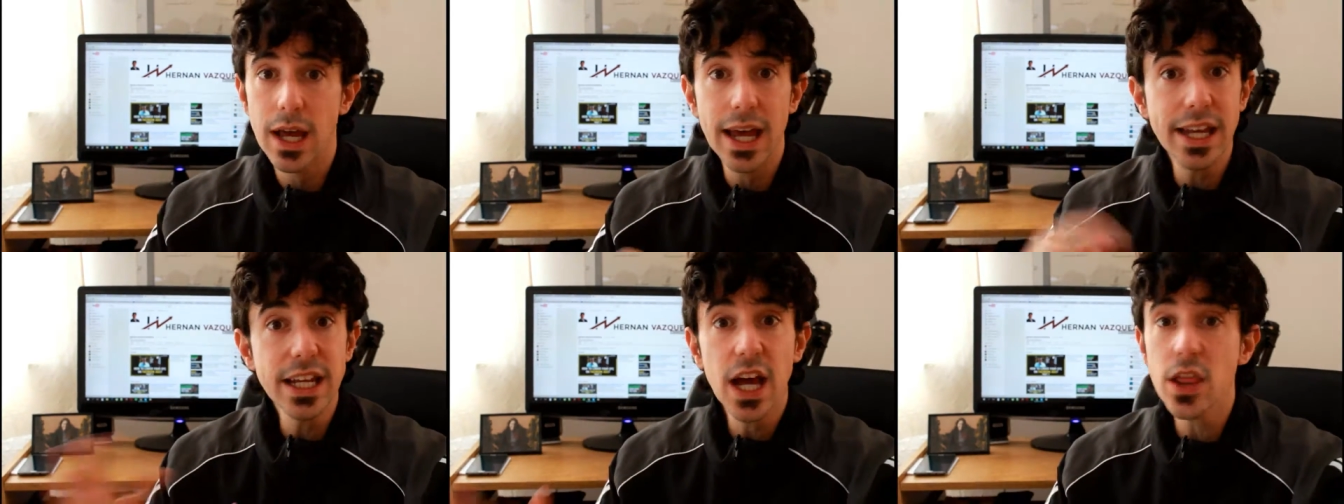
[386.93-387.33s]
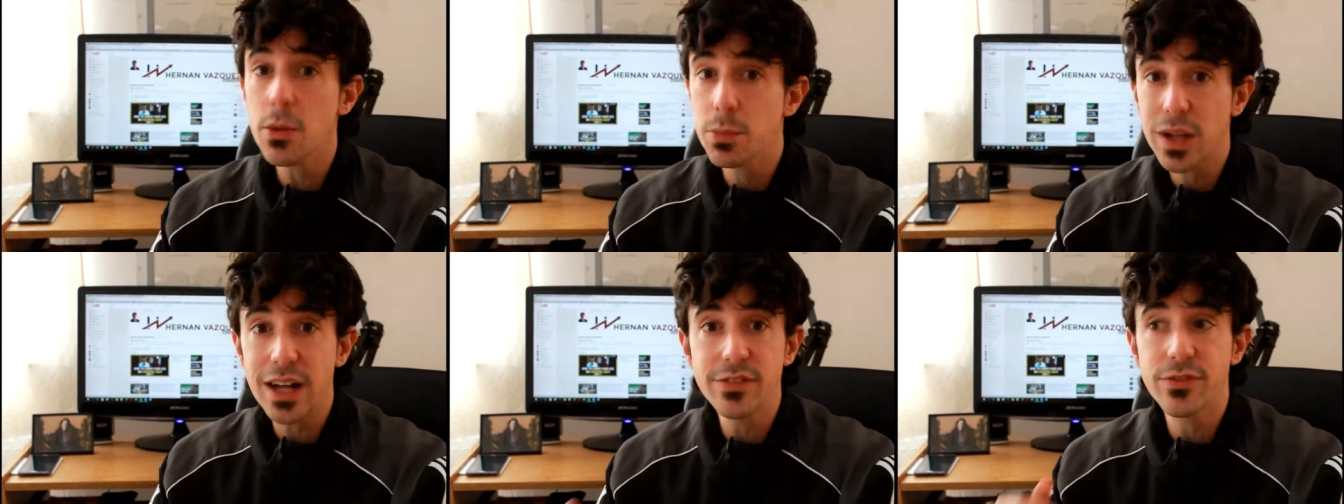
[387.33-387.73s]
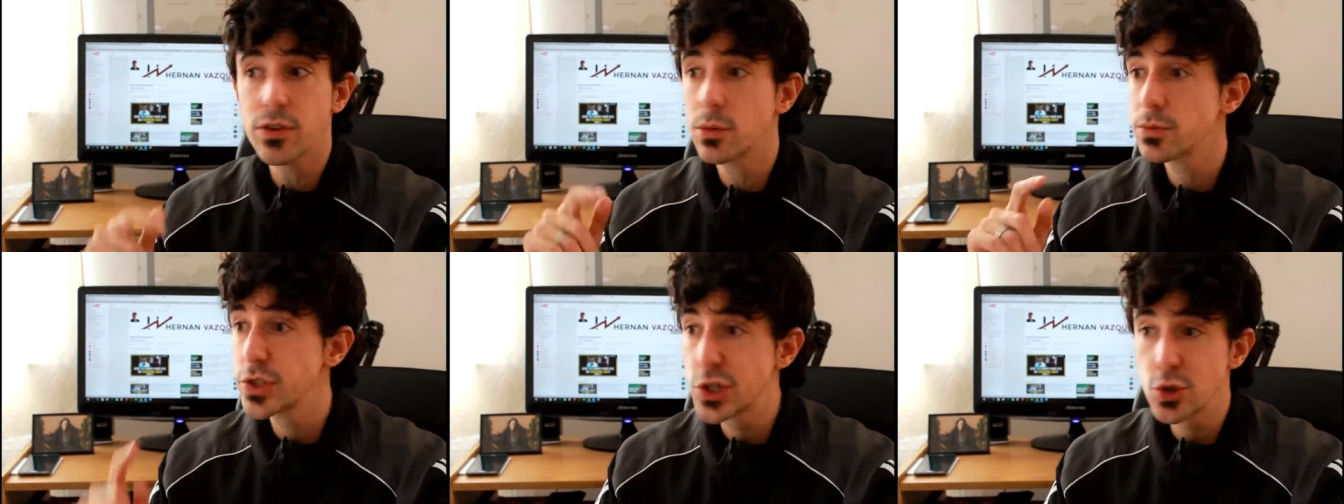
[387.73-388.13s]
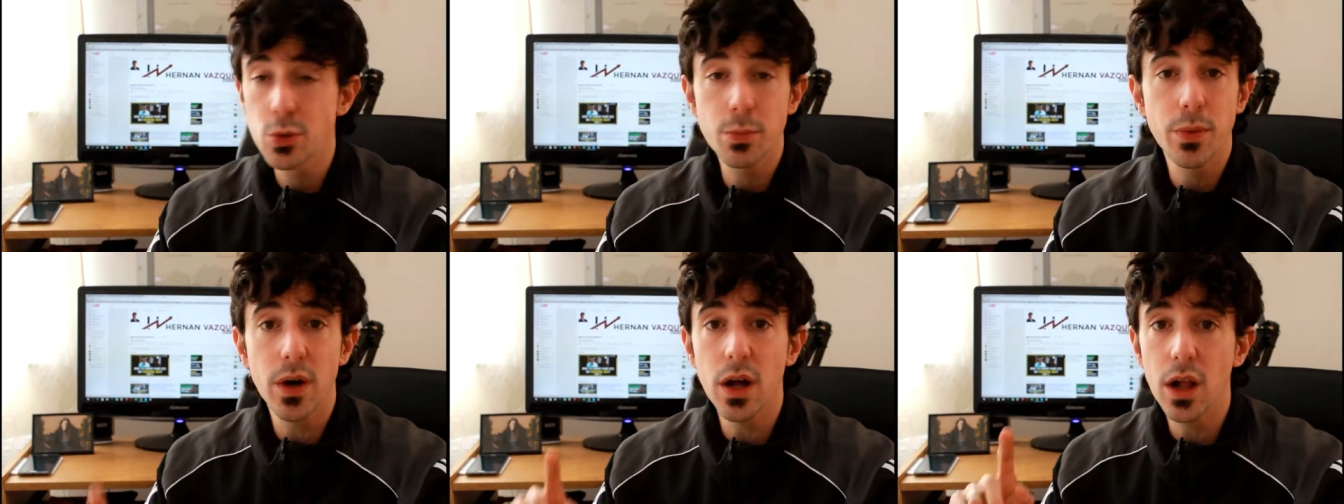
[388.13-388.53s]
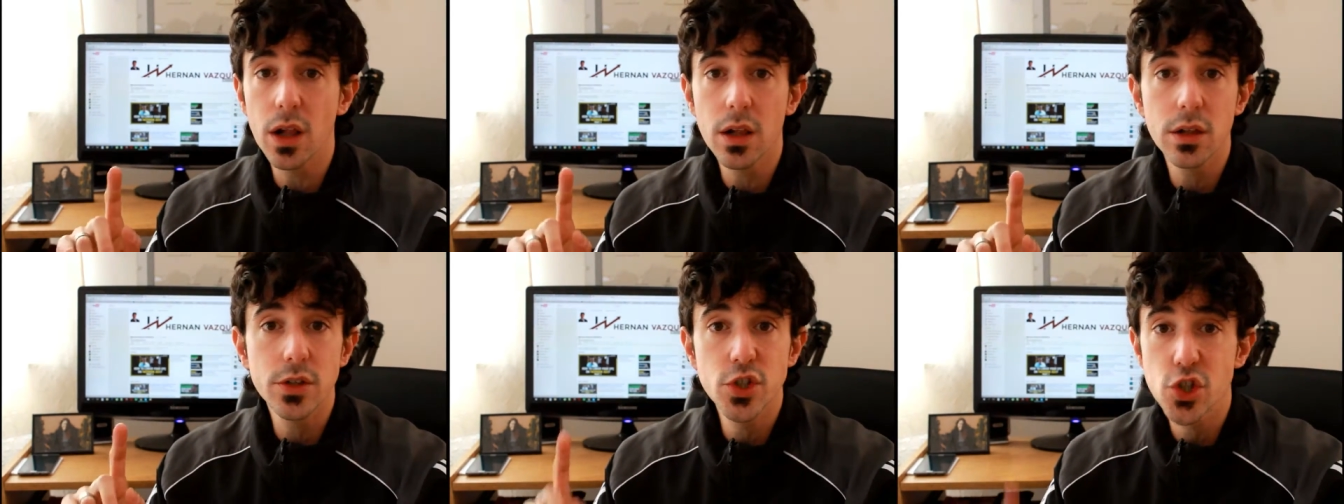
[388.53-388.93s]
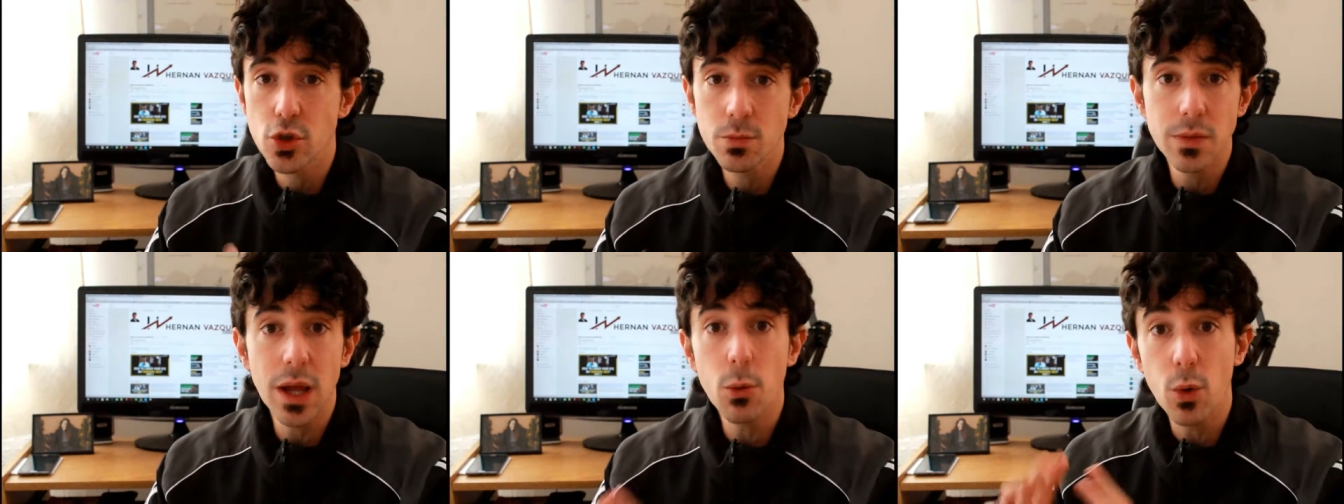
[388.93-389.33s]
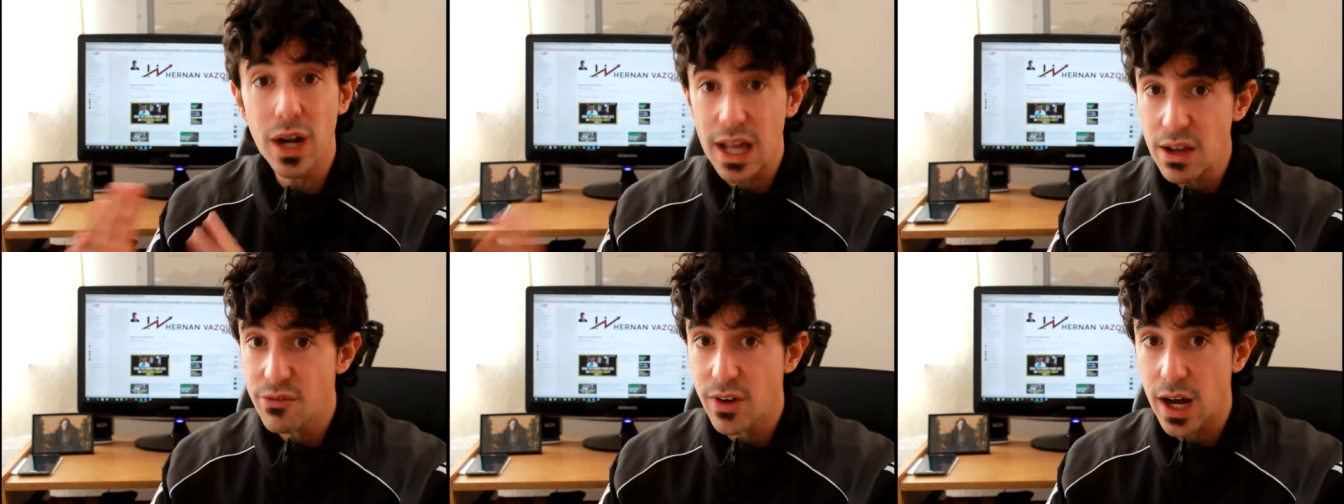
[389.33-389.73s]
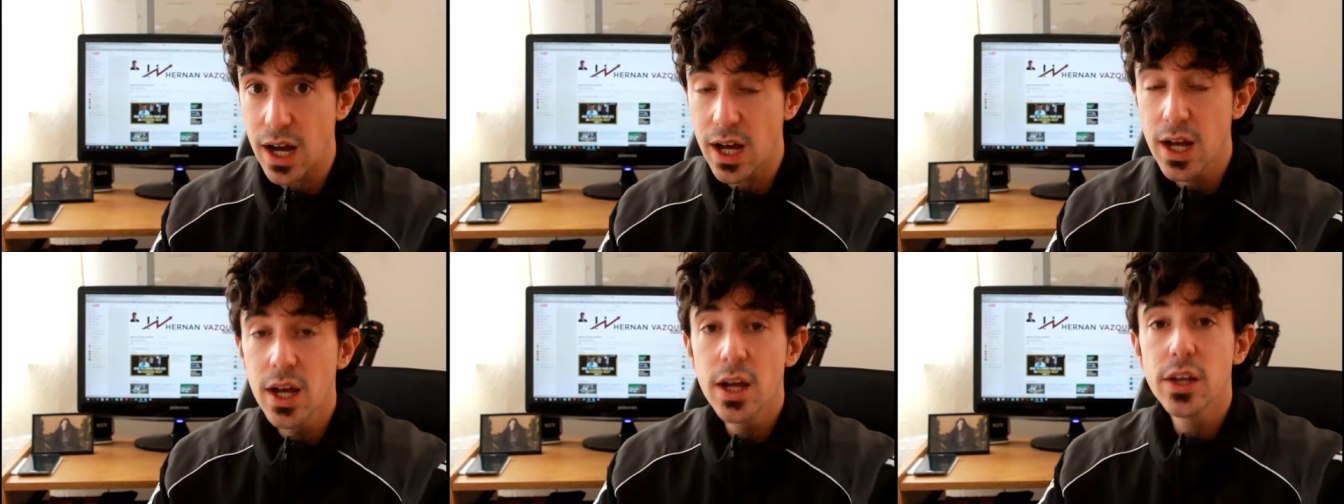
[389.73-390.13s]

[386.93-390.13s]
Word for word: any other platform, Drupal, Joomla, whatever,